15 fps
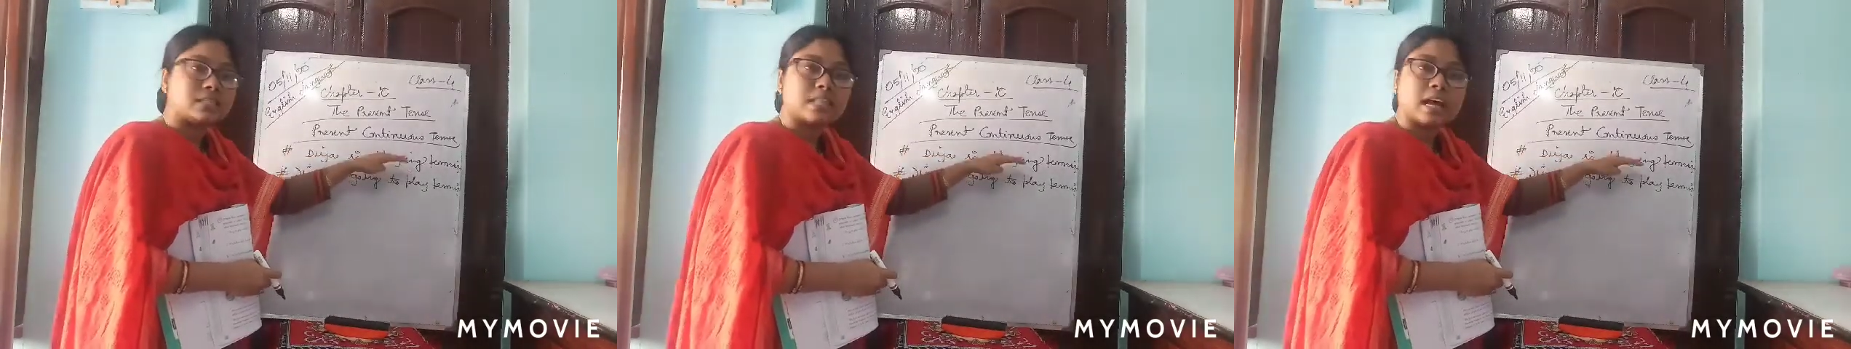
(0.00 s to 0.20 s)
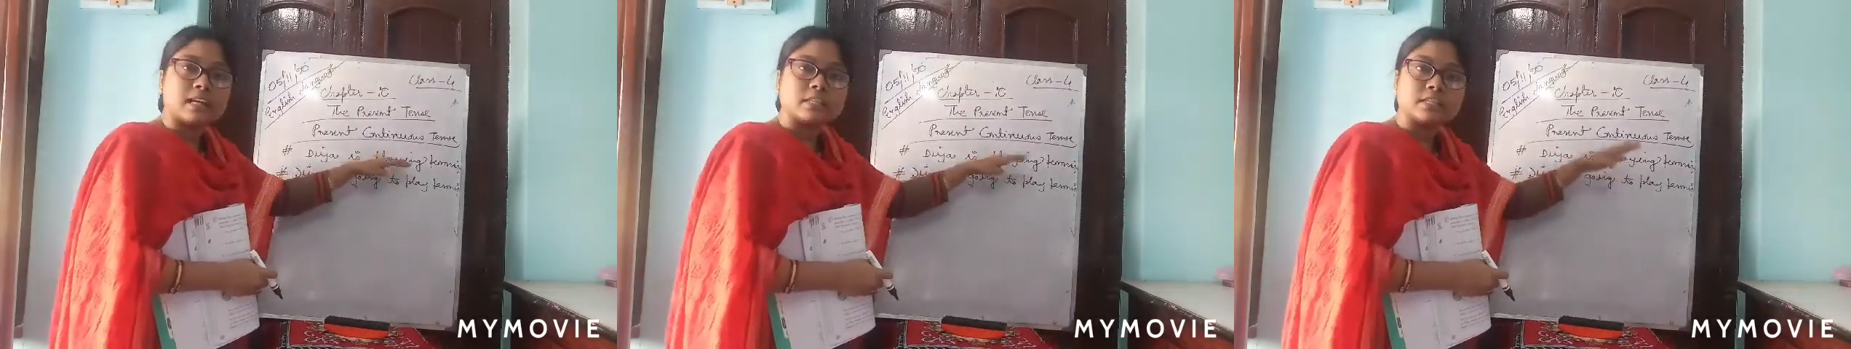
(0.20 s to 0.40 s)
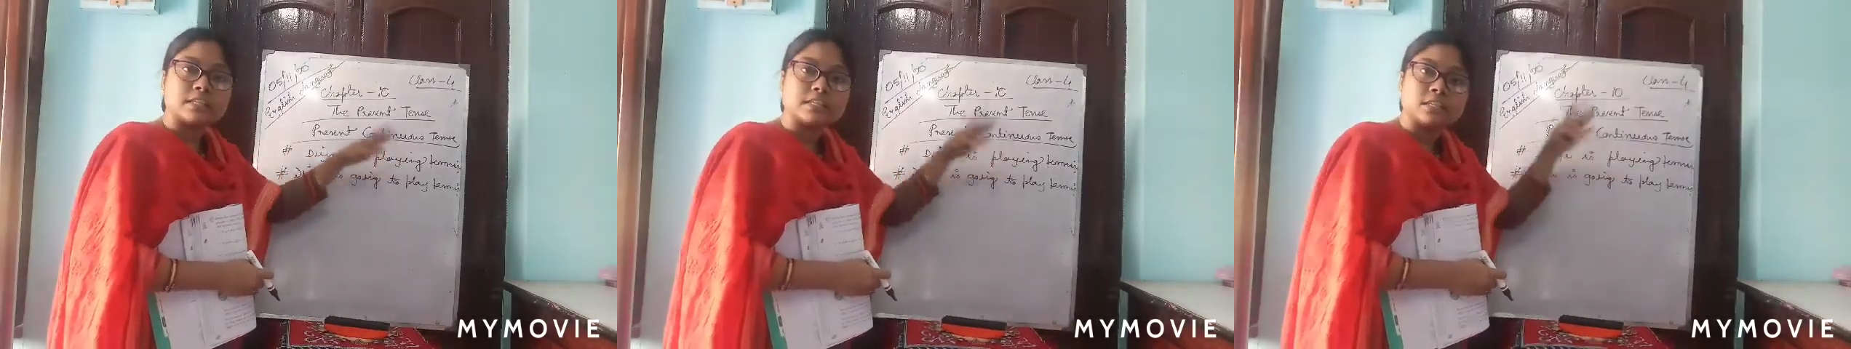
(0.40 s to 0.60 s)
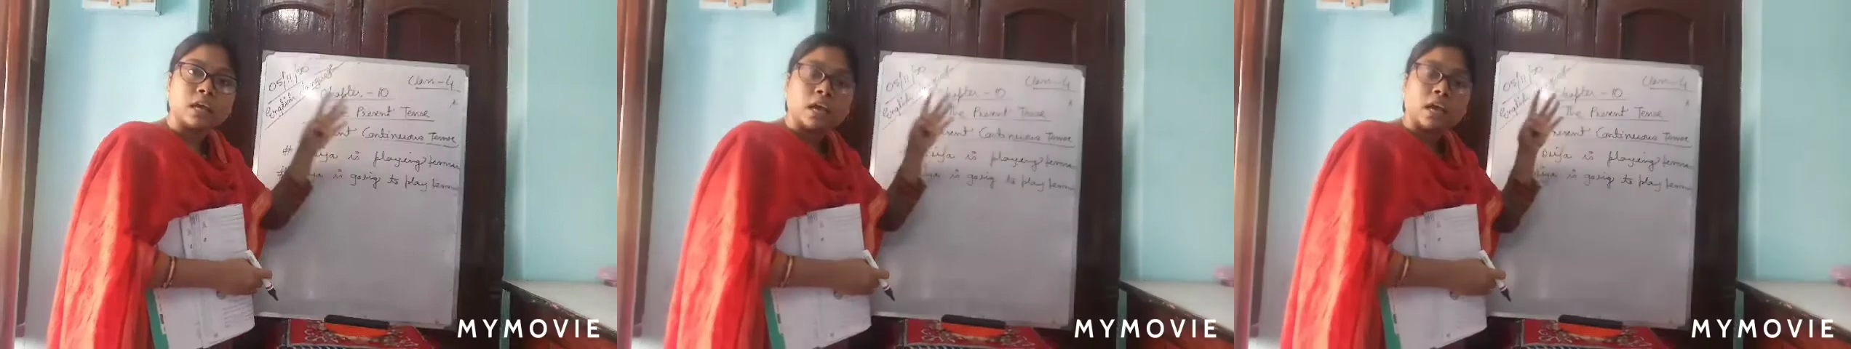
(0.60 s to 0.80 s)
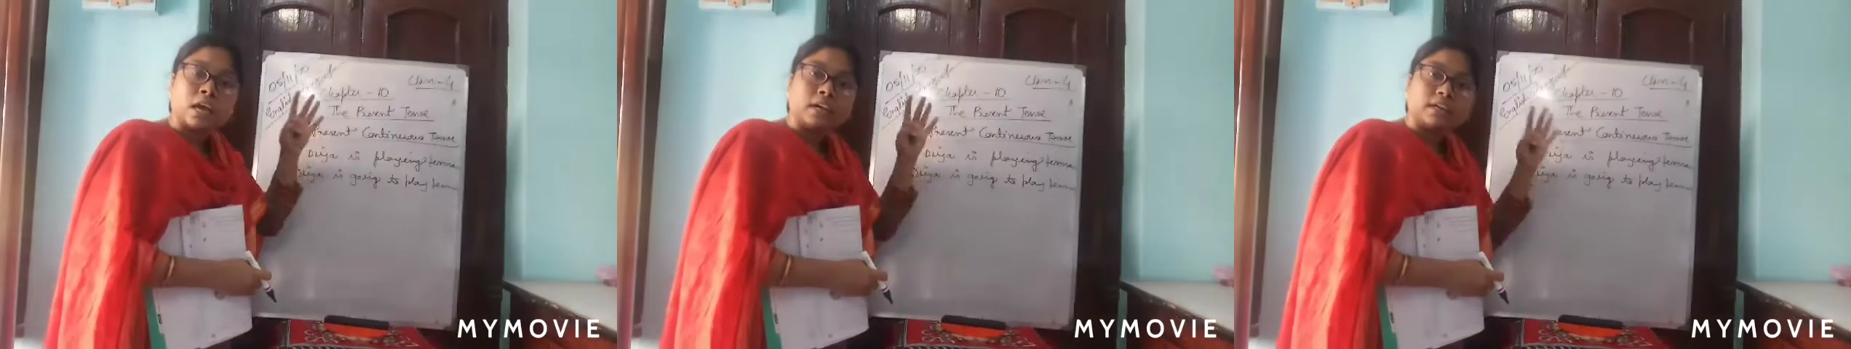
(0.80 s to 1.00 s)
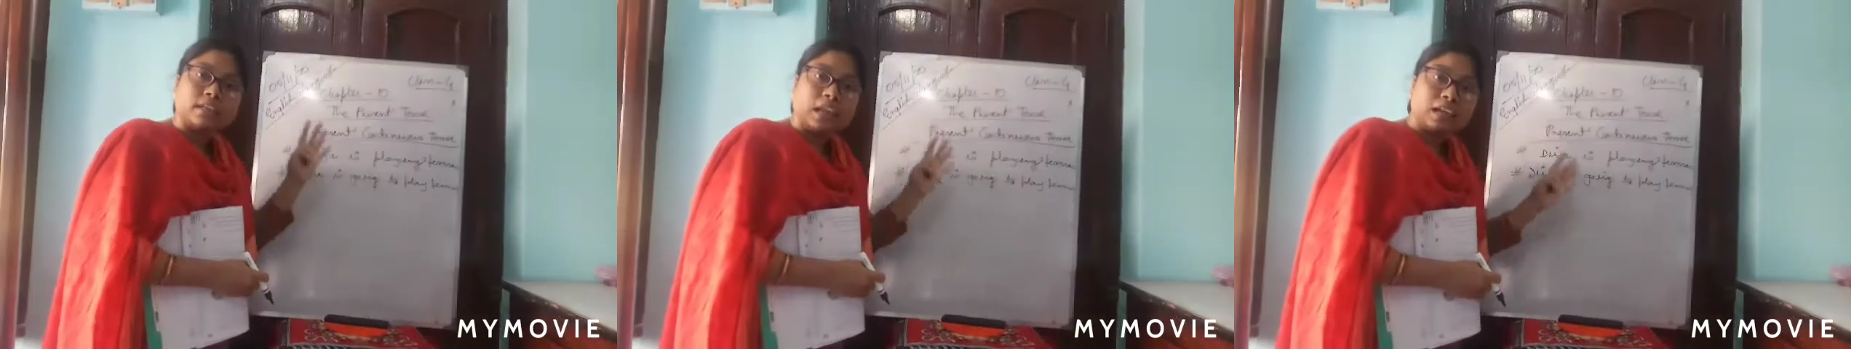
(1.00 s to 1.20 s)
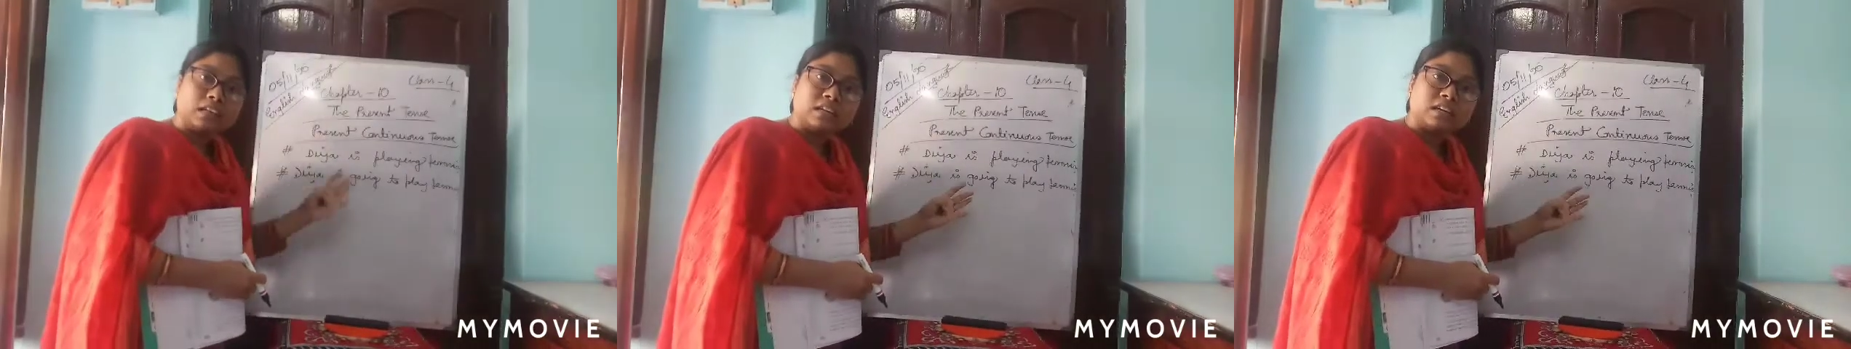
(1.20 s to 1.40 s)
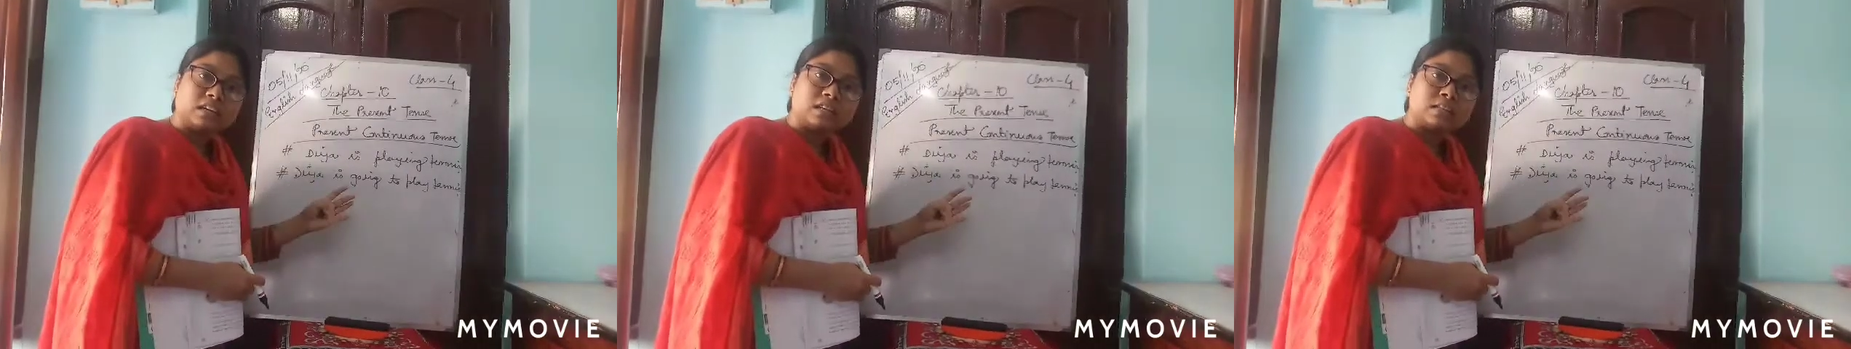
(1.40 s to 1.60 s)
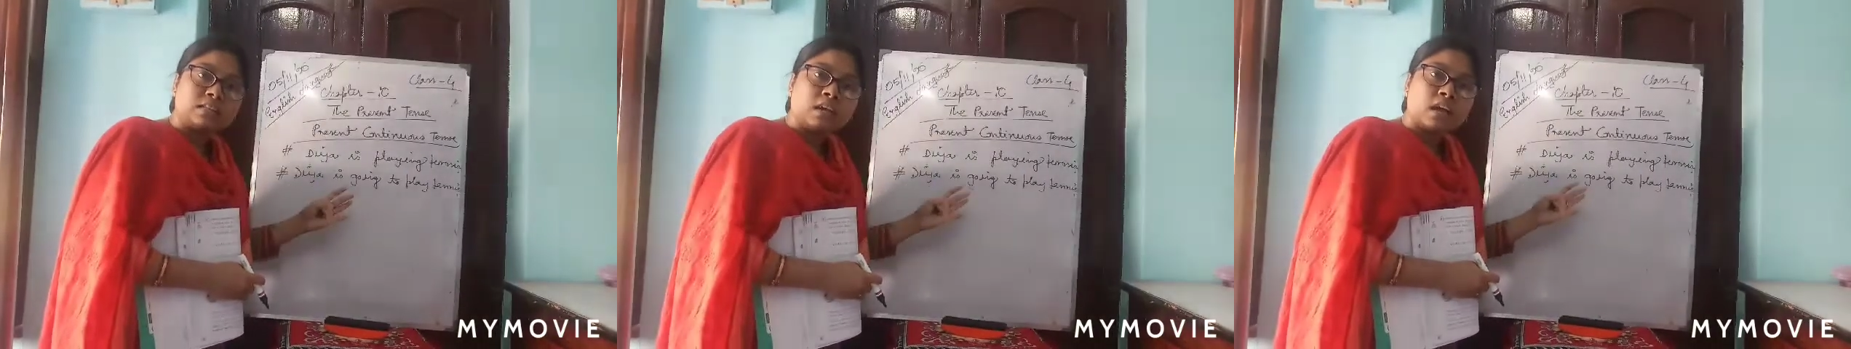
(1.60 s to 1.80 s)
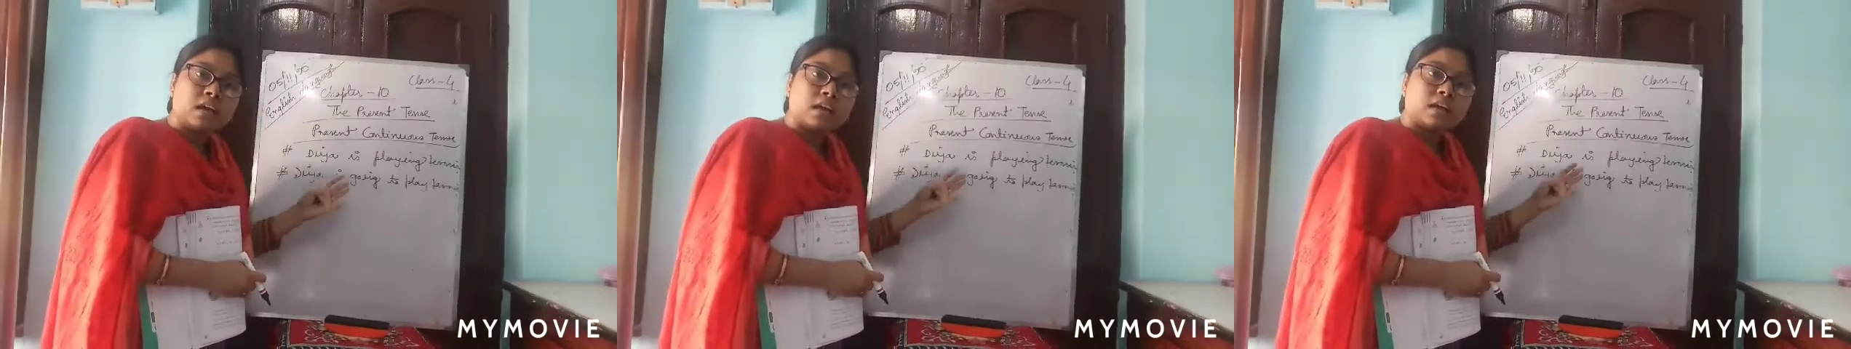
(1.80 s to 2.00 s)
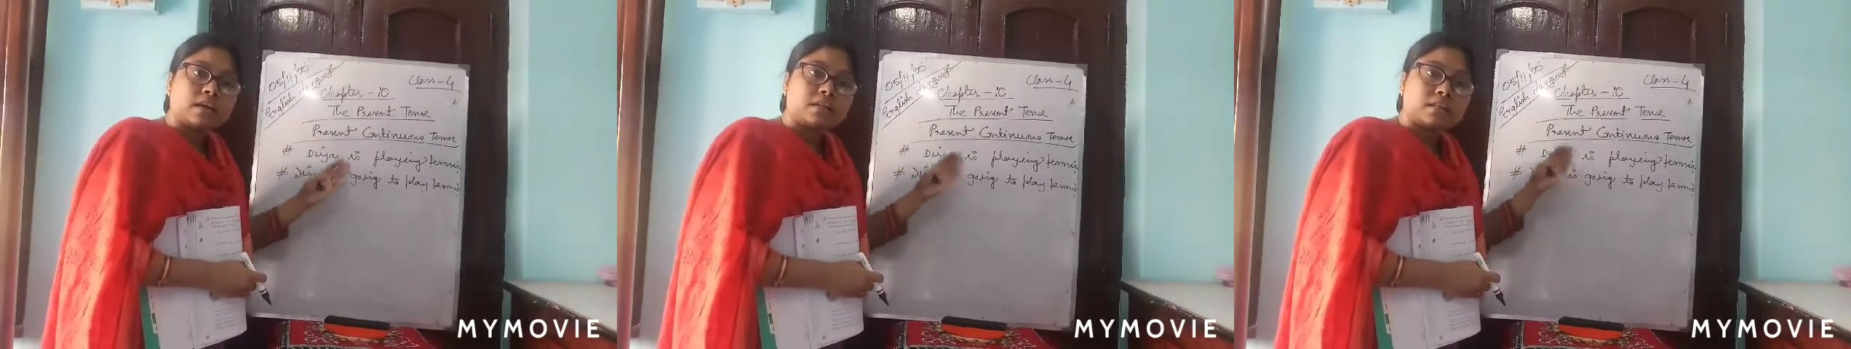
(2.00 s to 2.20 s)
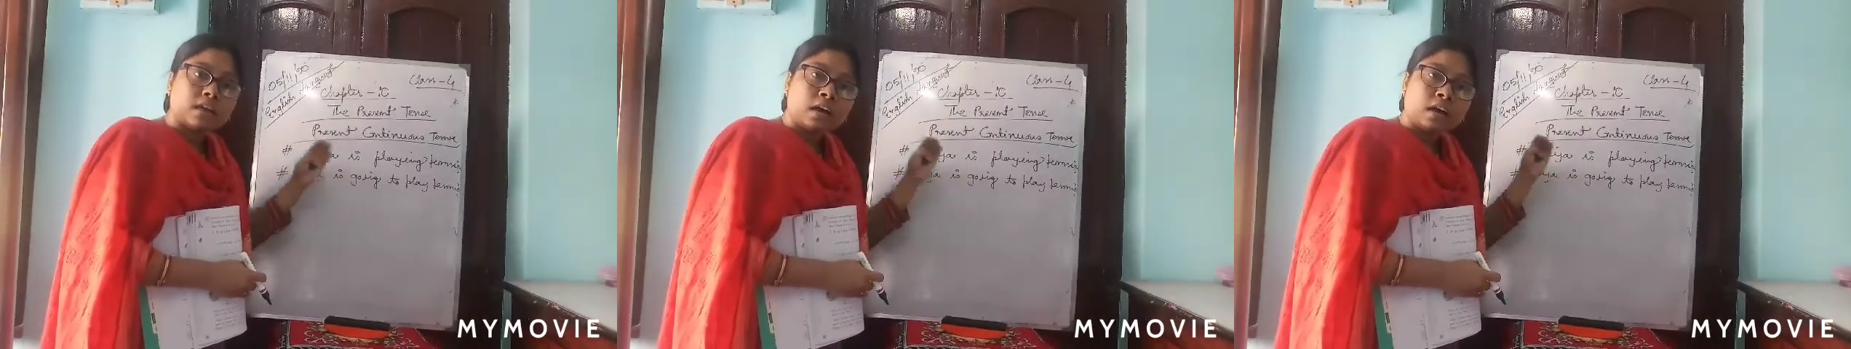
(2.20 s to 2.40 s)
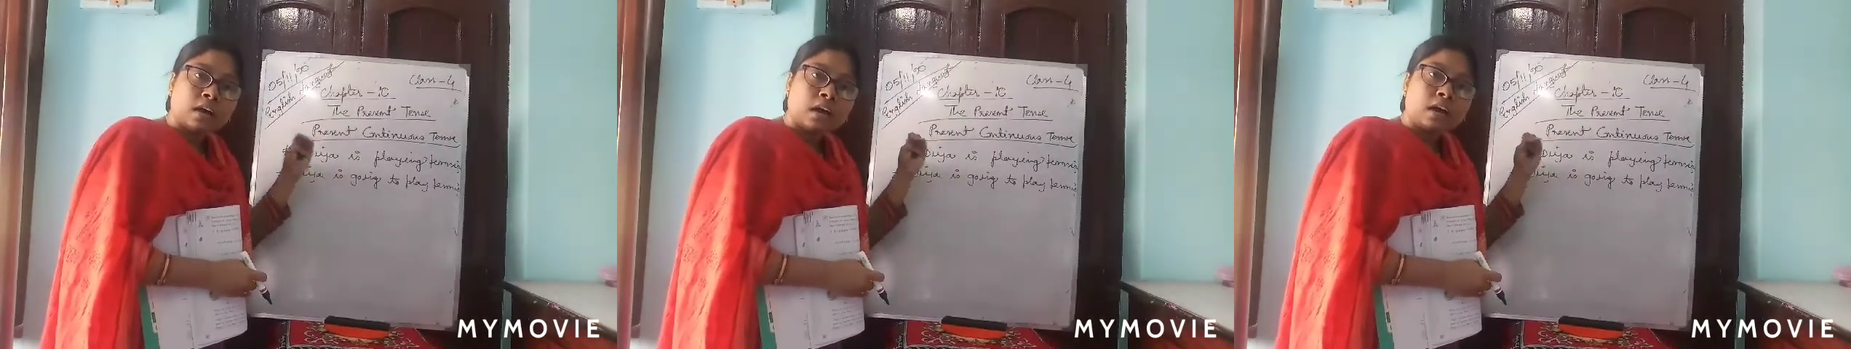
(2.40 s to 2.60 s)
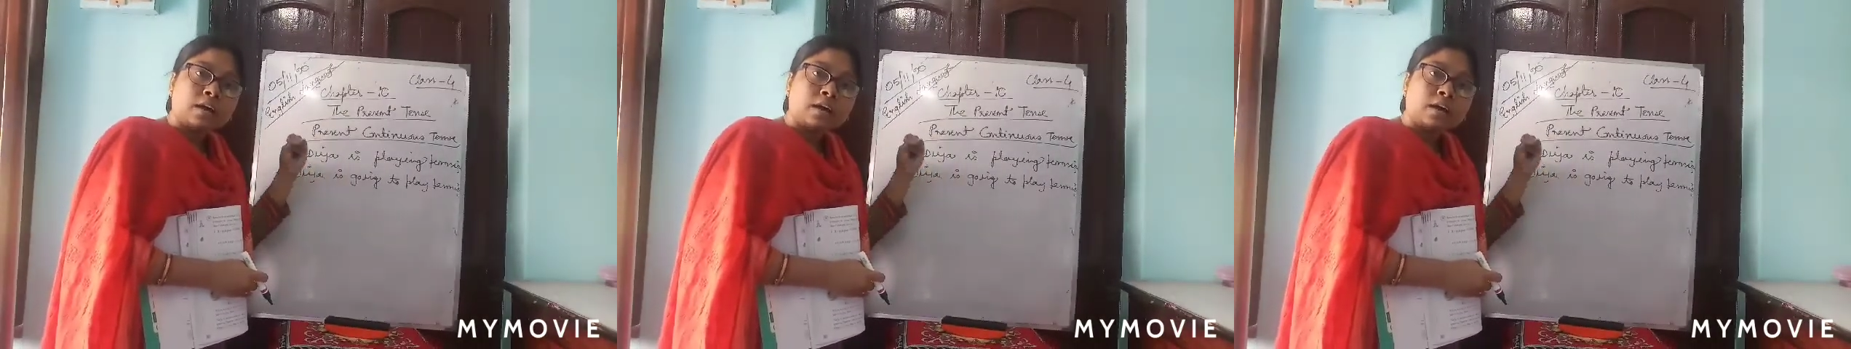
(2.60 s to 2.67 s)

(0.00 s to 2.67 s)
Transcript: that is telling us the